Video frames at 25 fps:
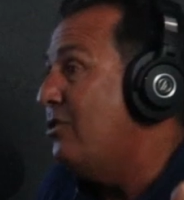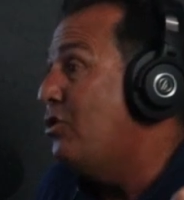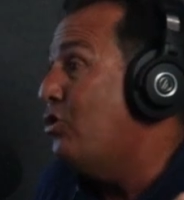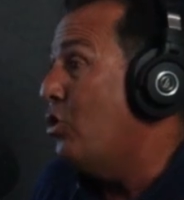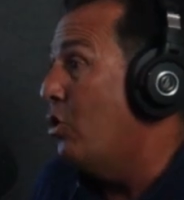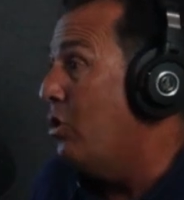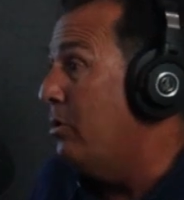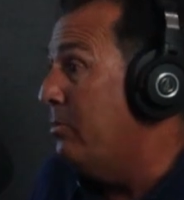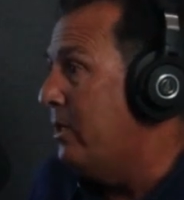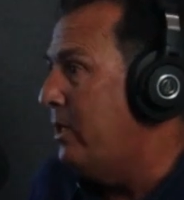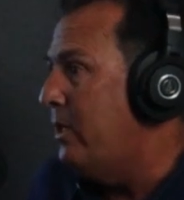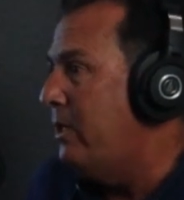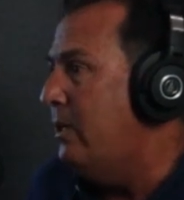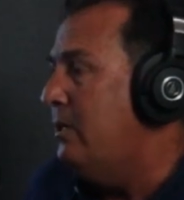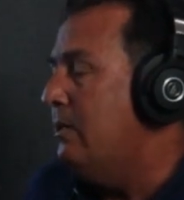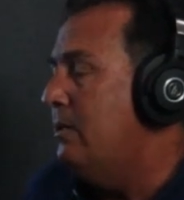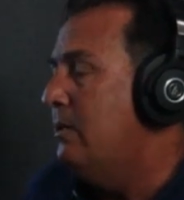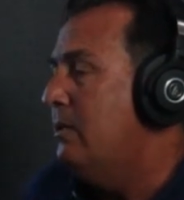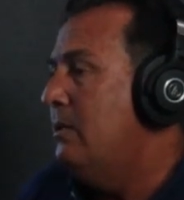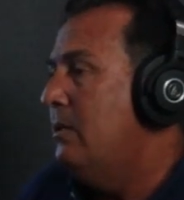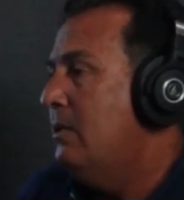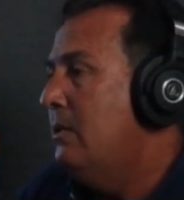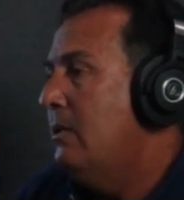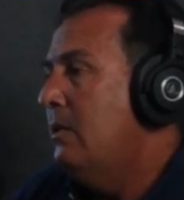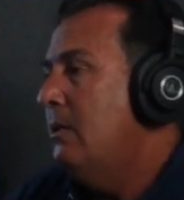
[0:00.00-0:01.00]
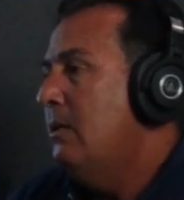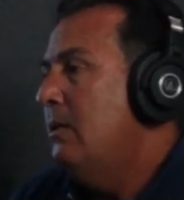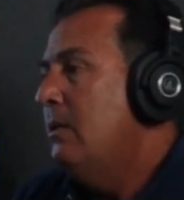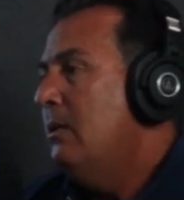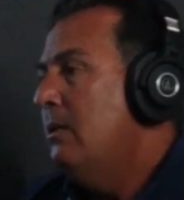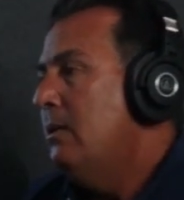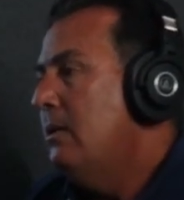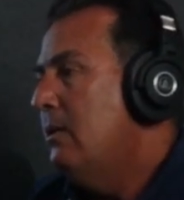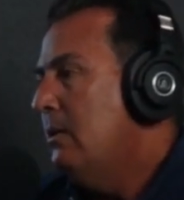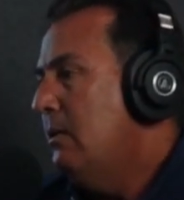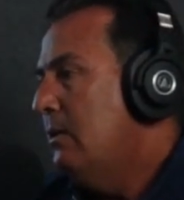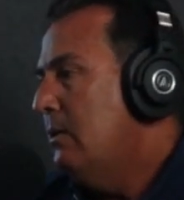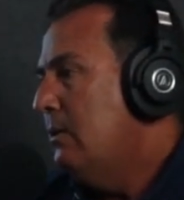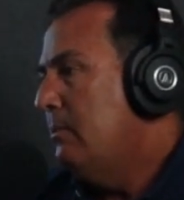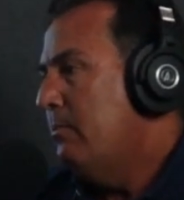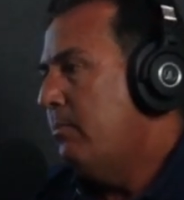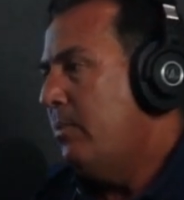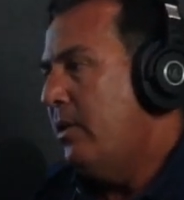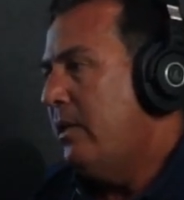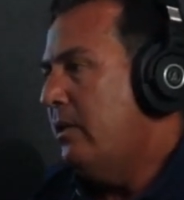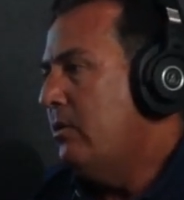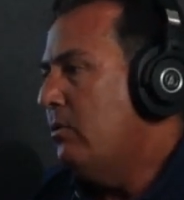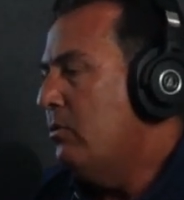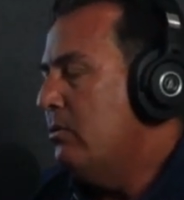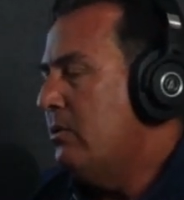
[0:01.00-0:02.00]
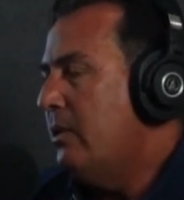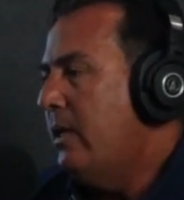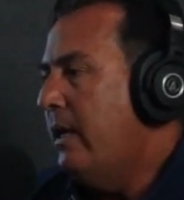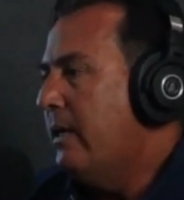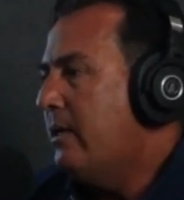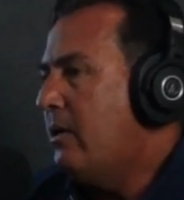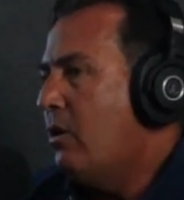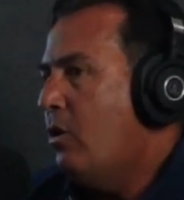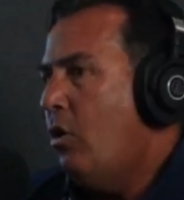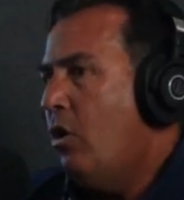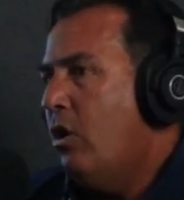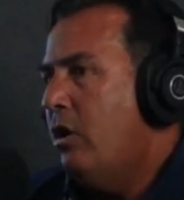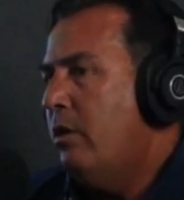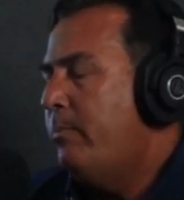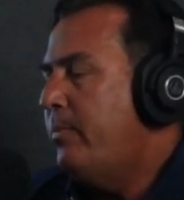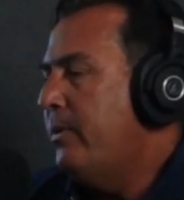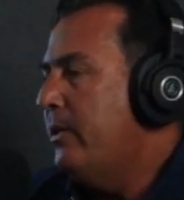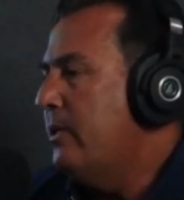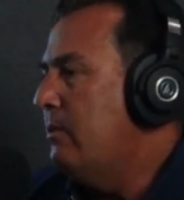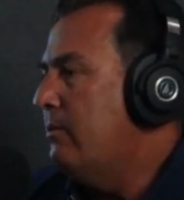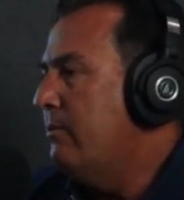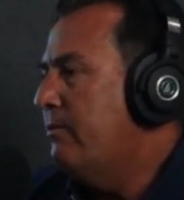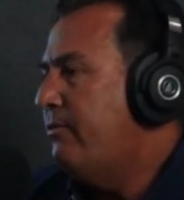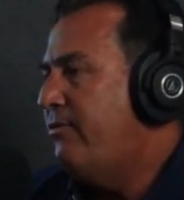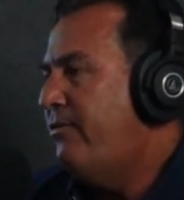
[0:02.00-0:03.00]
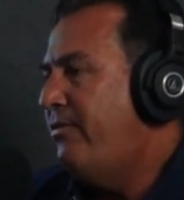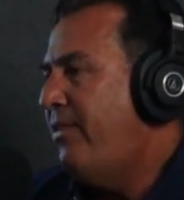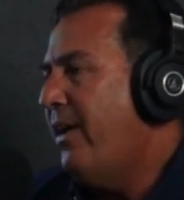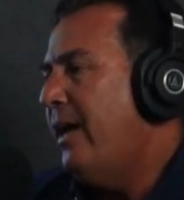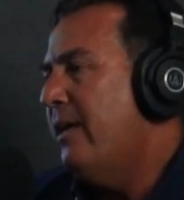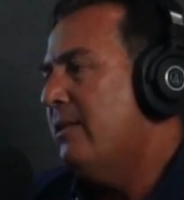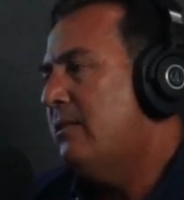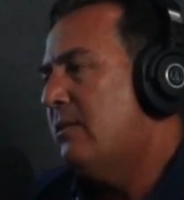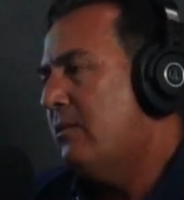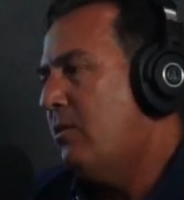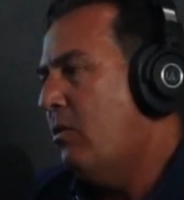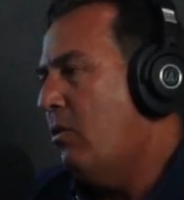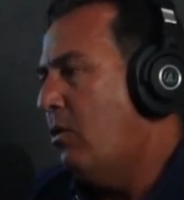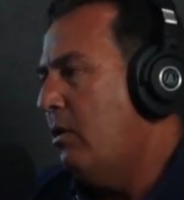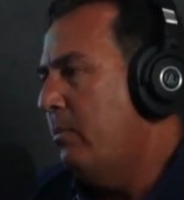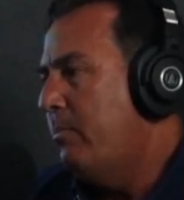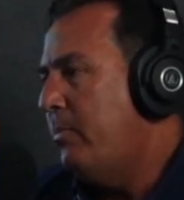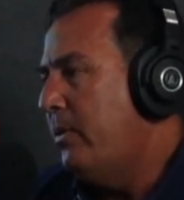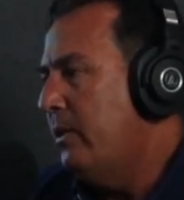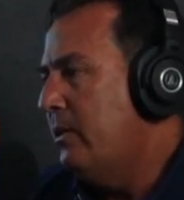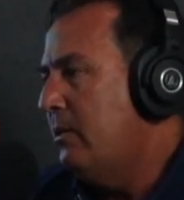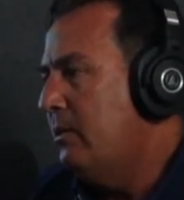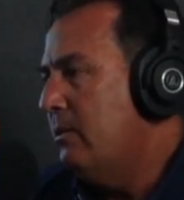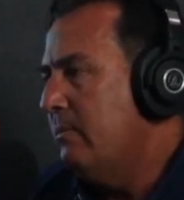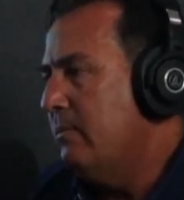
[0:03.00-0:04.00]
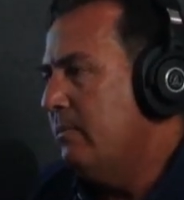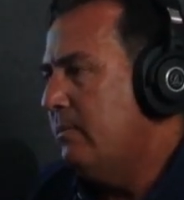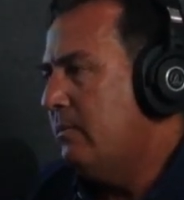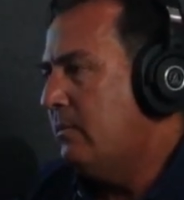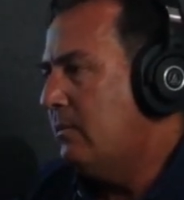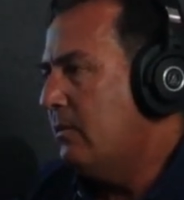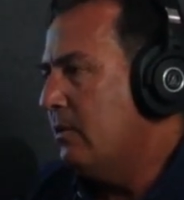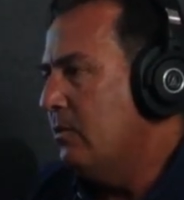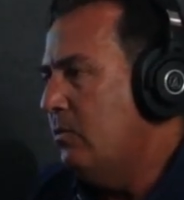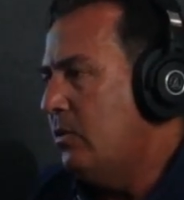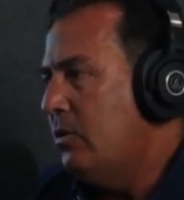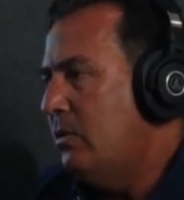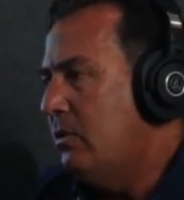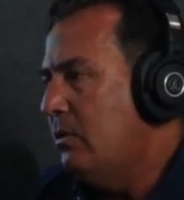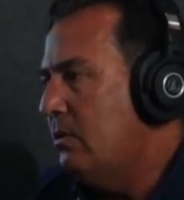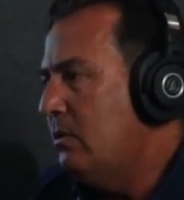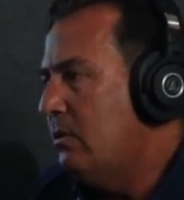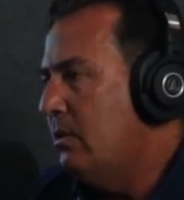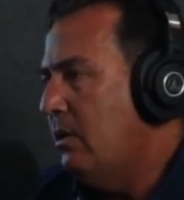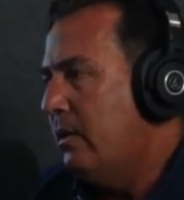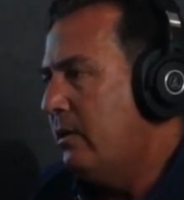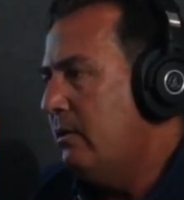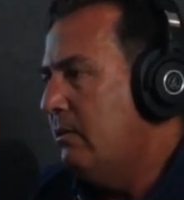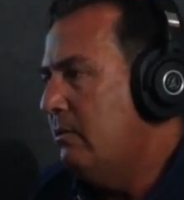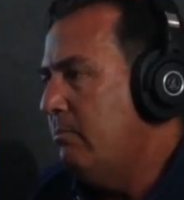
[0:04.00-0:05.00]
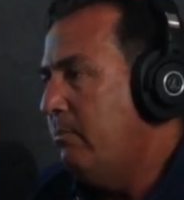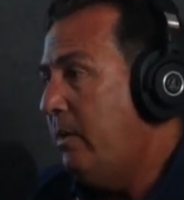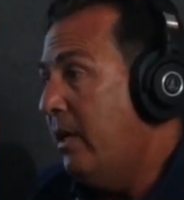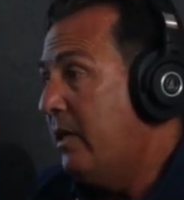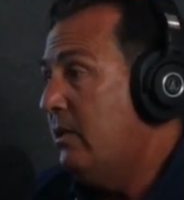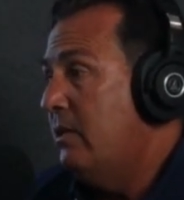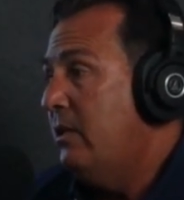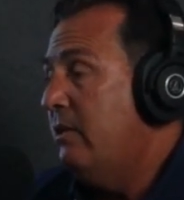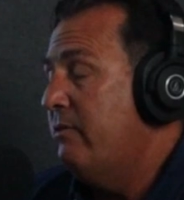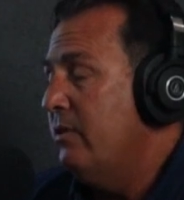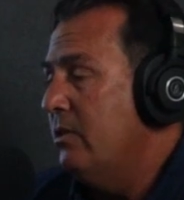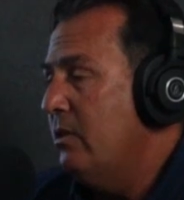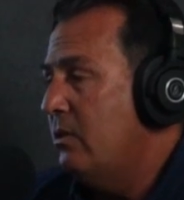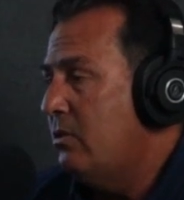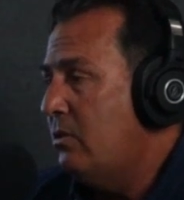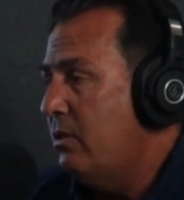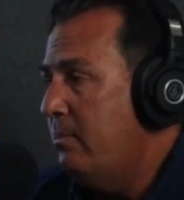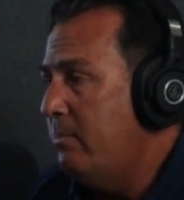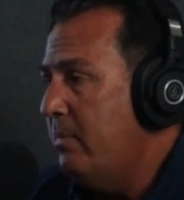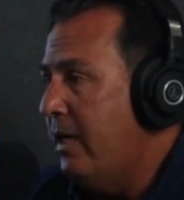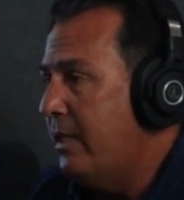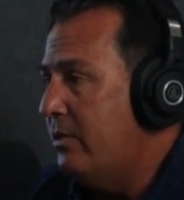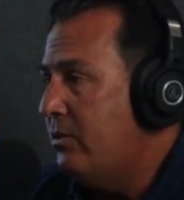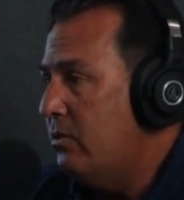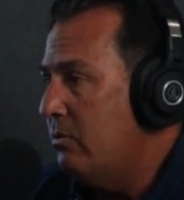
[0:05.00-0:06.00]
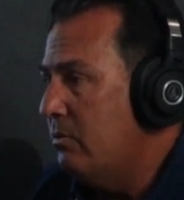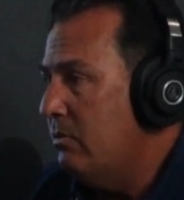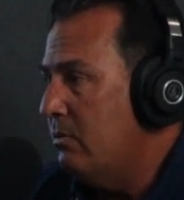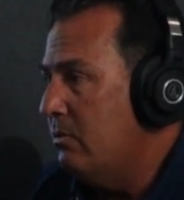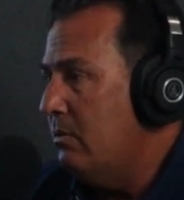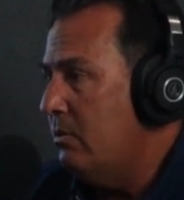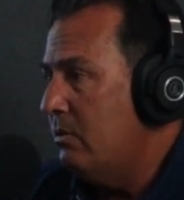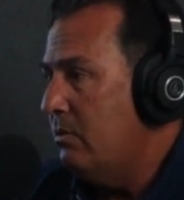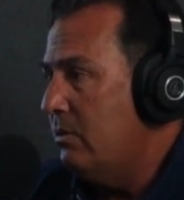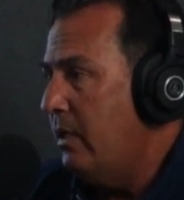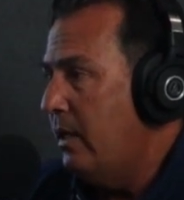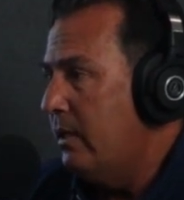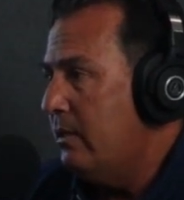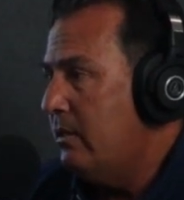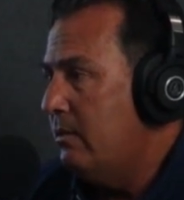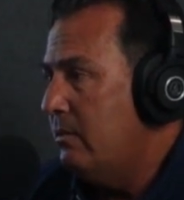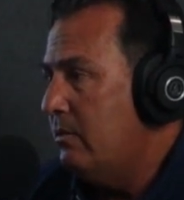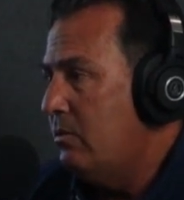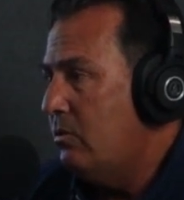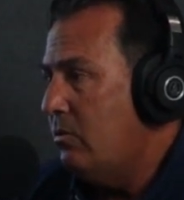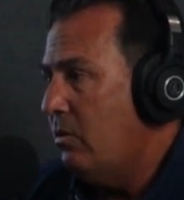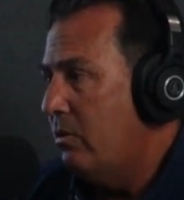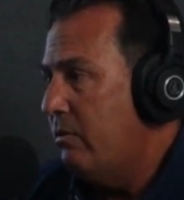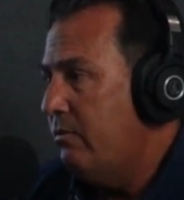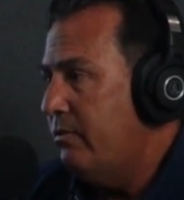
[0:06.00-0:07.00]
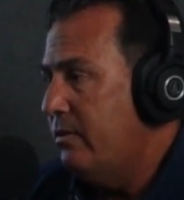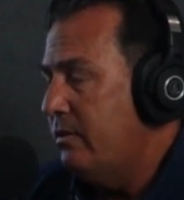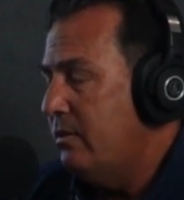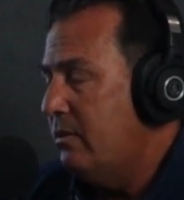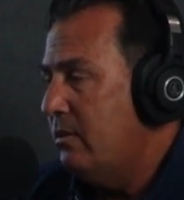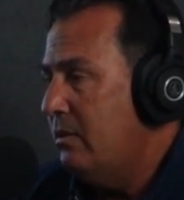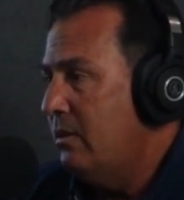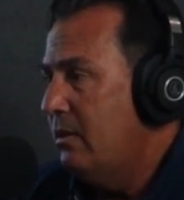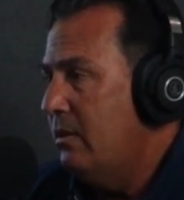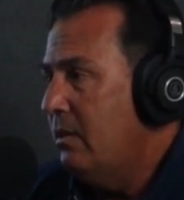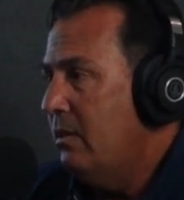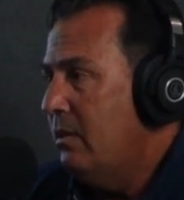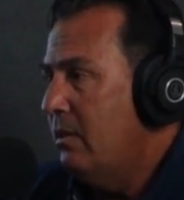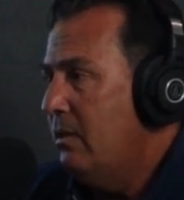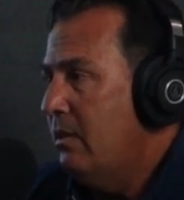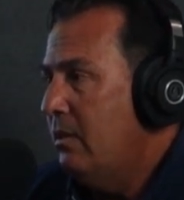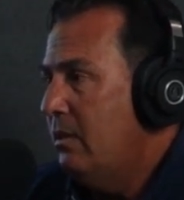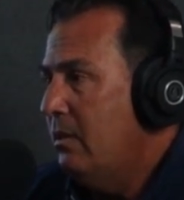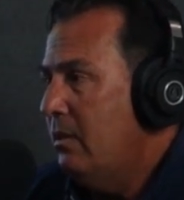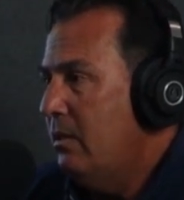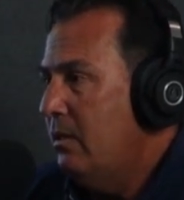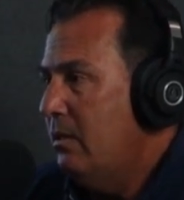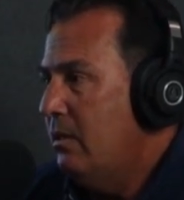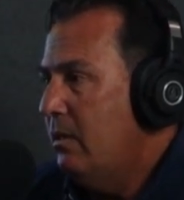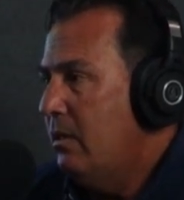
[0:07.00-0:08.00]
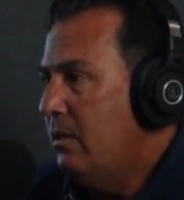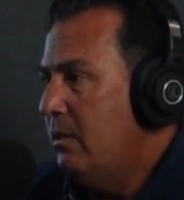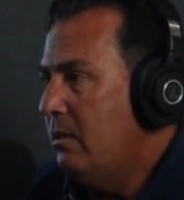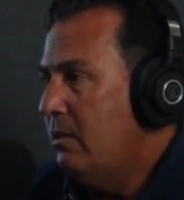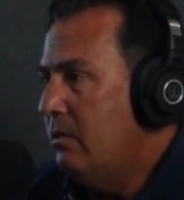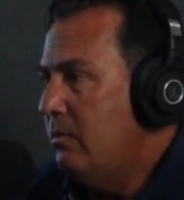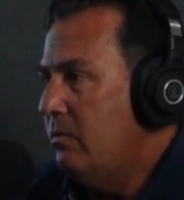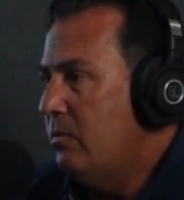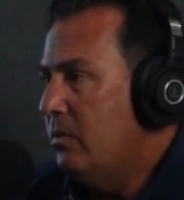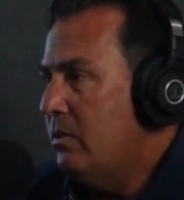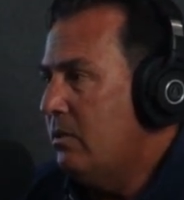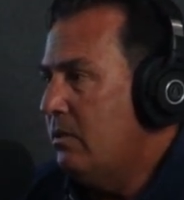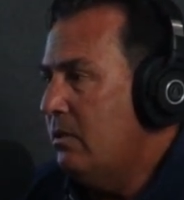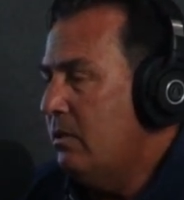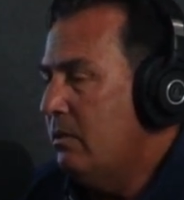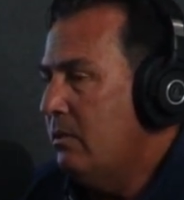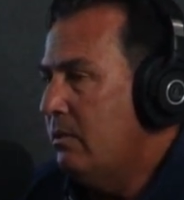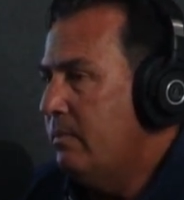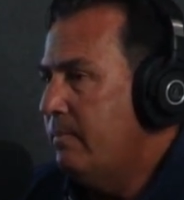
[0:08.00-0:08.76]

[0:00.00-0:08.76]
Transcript: Germany, playing on that fast carpet, which is Becker never lost a match on that surface. It was.